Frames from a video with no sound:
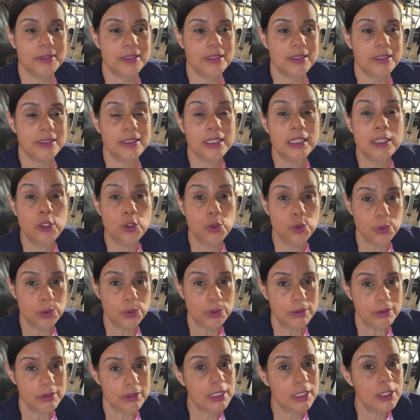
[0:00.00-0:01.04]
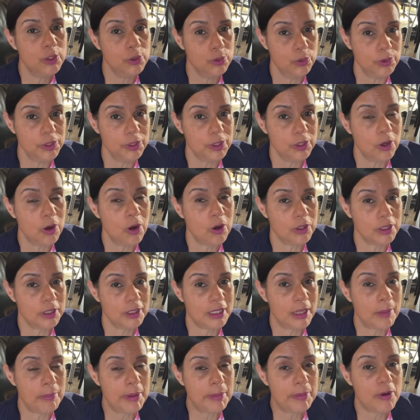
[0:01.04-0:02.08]
Delu, you know how
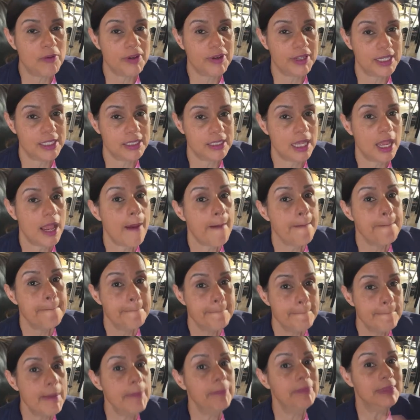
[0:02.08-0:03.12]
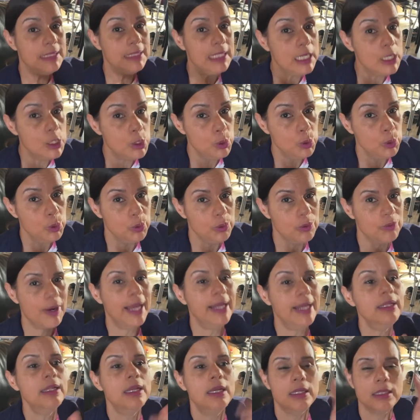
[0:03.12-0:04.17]
the people over there say, Delu,
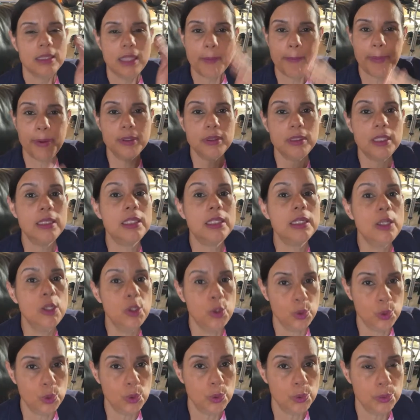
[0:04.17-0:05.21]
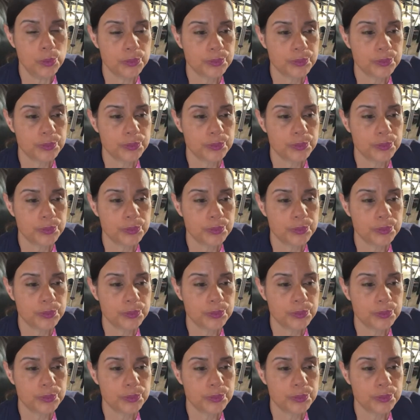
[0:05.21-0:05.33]
right? They put the Delu